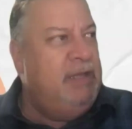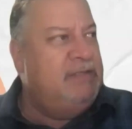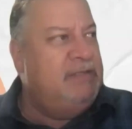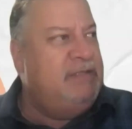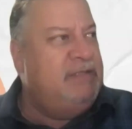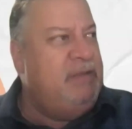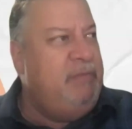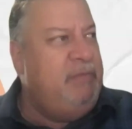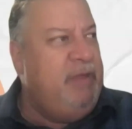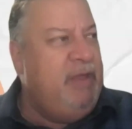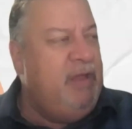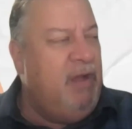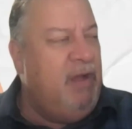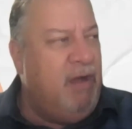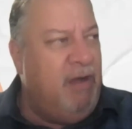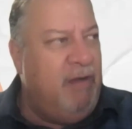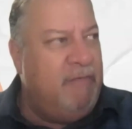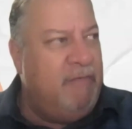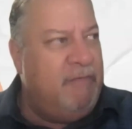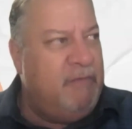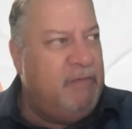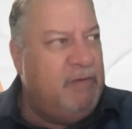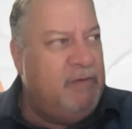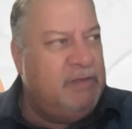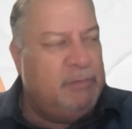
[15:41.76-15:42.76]
STV
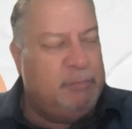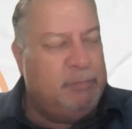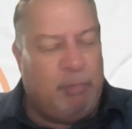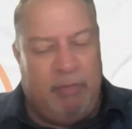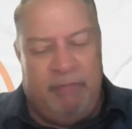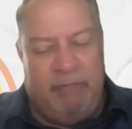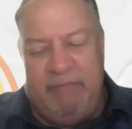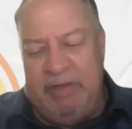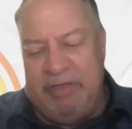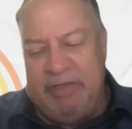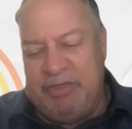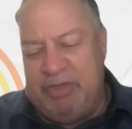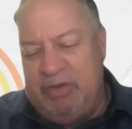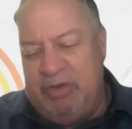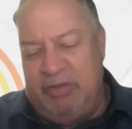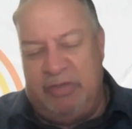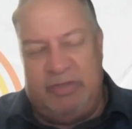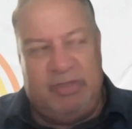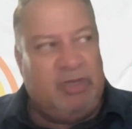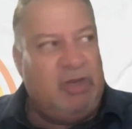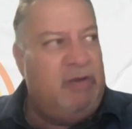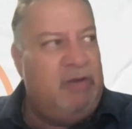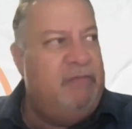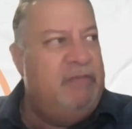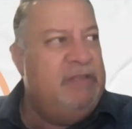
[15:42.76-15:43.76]
offers professional
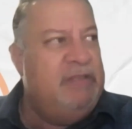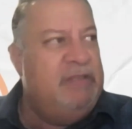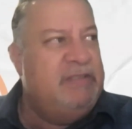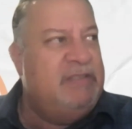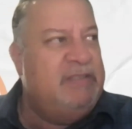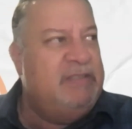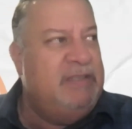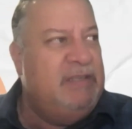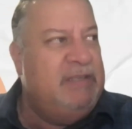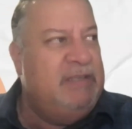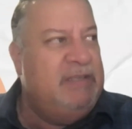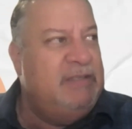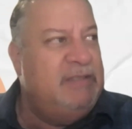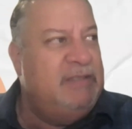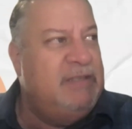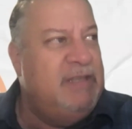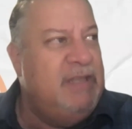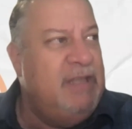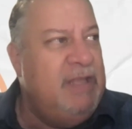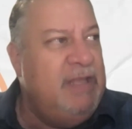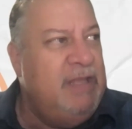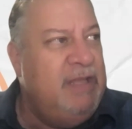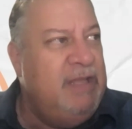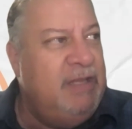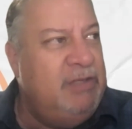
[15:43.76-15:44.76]
services
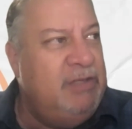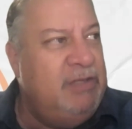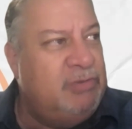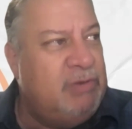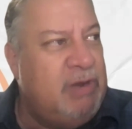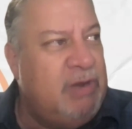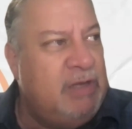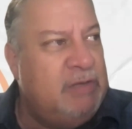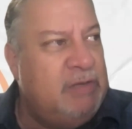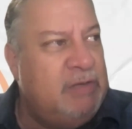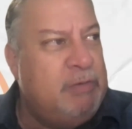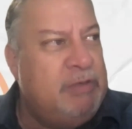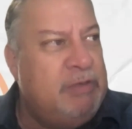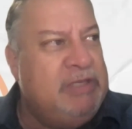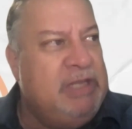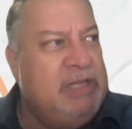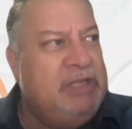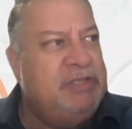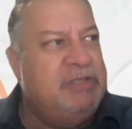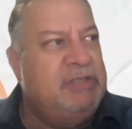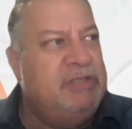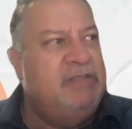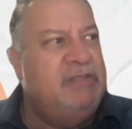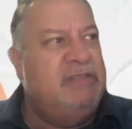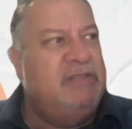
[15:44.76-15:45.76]
in
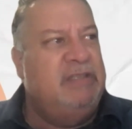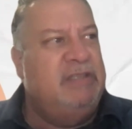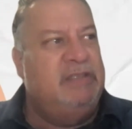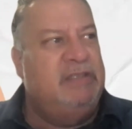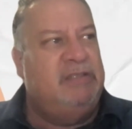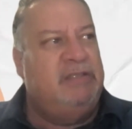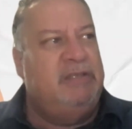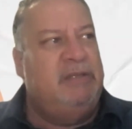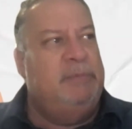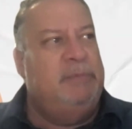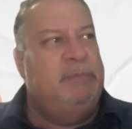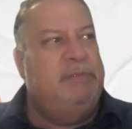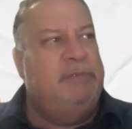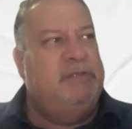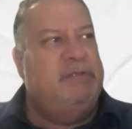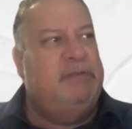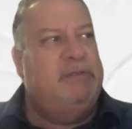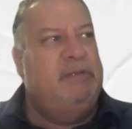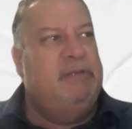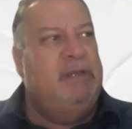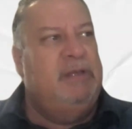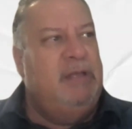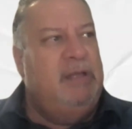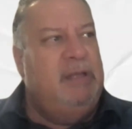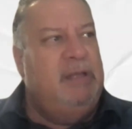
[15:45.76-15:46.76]
transportation systems,